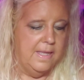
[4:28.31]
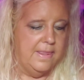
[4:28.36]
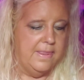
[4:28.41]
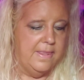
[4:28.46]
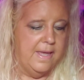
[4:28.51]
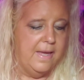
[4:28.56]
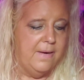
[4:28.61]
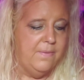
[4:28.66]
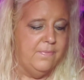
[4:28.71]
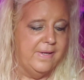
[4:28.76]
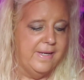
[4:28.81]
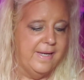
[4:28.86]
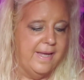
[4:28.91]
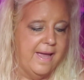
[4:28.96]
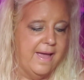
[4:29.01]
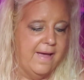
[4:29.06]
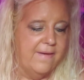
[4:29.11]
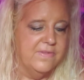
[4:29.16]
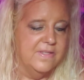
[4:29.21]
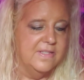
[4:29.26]
Then we
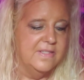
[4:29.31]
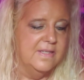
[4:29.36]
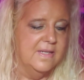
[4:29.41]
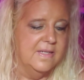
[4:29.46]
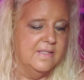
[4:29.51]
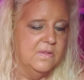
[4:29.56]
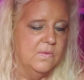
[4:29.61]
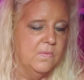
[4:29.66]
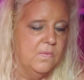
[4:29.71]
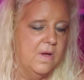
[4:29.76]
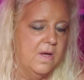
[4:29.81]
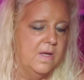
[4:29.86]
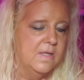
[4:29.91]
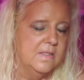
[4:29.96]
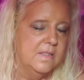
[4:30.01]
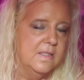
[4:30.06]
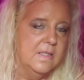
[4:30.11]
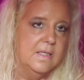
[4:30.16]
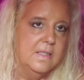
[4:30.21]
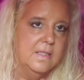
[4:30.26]
have the Six of
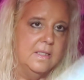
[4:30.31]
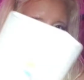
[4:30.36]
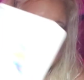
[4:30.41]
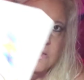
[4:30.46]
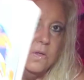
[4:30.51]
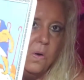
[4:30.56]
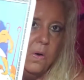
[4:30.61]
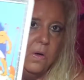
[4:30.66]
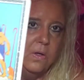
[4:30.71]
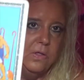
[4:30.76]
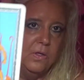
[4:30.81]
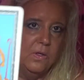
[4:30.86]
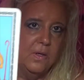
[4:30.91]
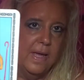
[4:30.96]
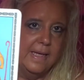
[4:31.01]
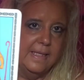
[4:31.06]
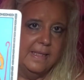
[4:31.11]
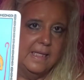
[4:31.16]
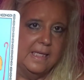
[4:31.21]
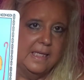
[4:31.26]
Wands. Look at this card. You're
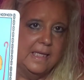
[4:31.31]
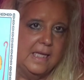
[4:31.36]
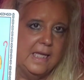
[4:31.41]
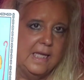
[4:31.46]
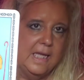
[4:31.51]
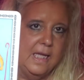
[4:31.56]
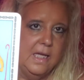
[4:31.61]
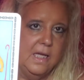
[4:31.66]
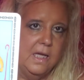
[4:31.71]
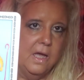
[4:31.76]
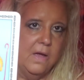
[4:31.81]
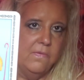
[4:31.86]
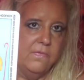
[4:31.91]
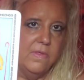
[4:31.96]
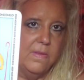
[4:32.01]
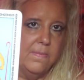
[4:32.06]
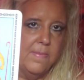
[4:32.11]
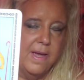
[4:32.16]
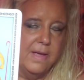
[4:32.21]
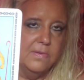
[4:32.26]
like the King of
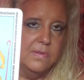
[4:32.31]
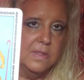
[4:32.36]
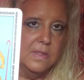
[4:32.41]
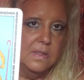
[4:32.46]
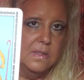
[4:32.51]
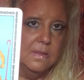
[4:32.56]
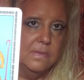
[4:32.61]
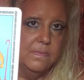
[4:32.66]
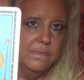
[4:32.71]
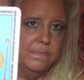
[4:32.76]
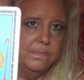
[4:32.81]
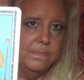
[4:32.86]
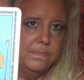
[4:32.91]
the Mountain.